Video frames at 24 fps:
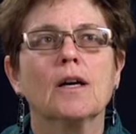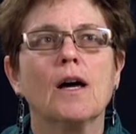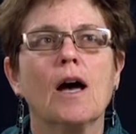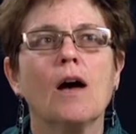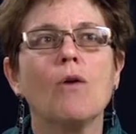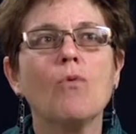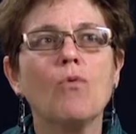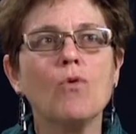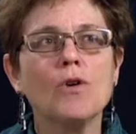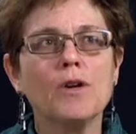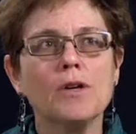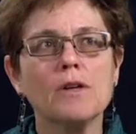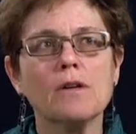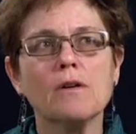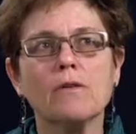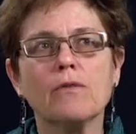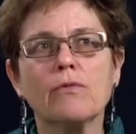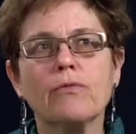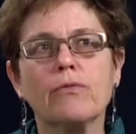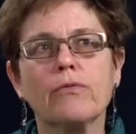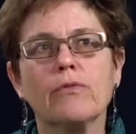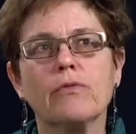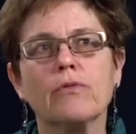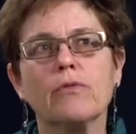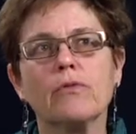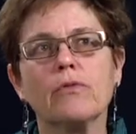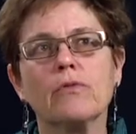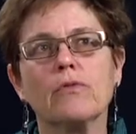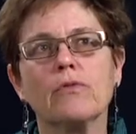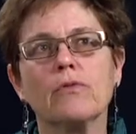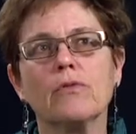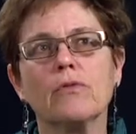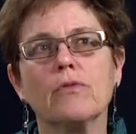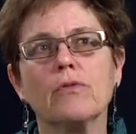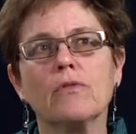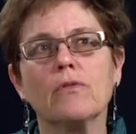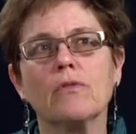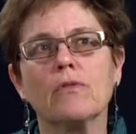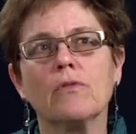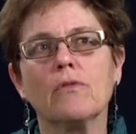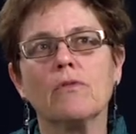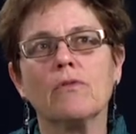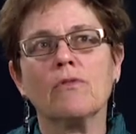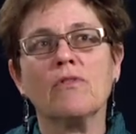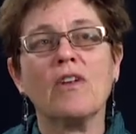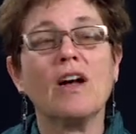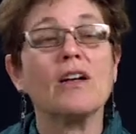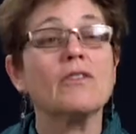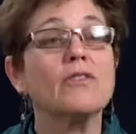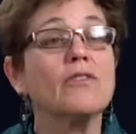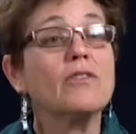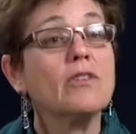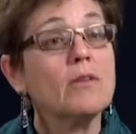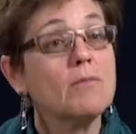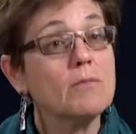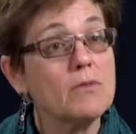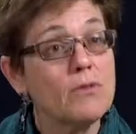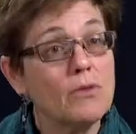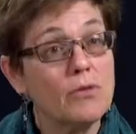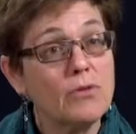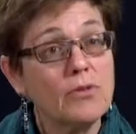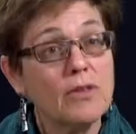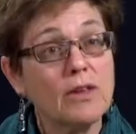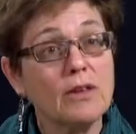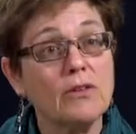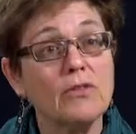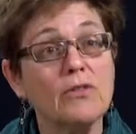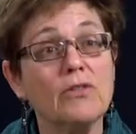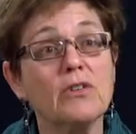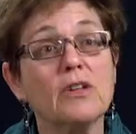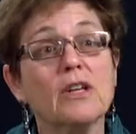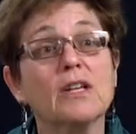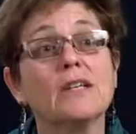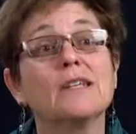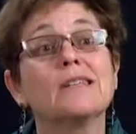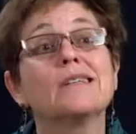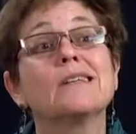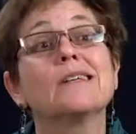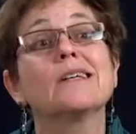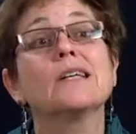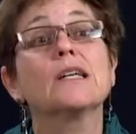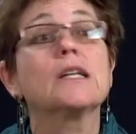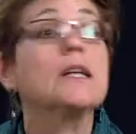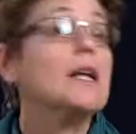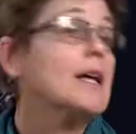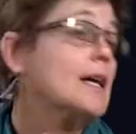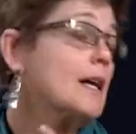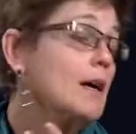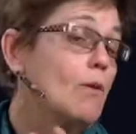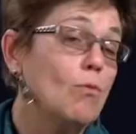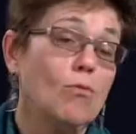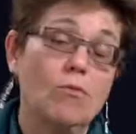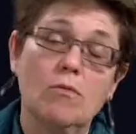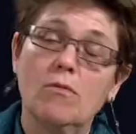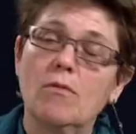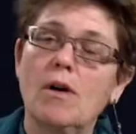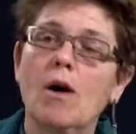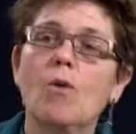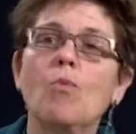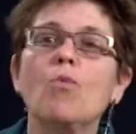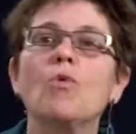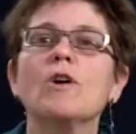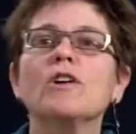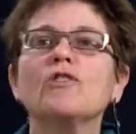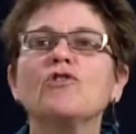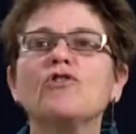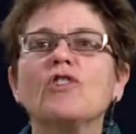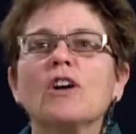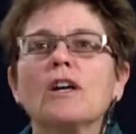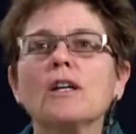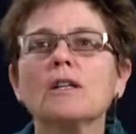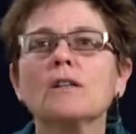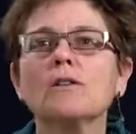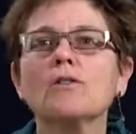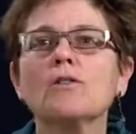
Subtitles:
I wouldn't have done some of the things that I did. Like, I wish I'd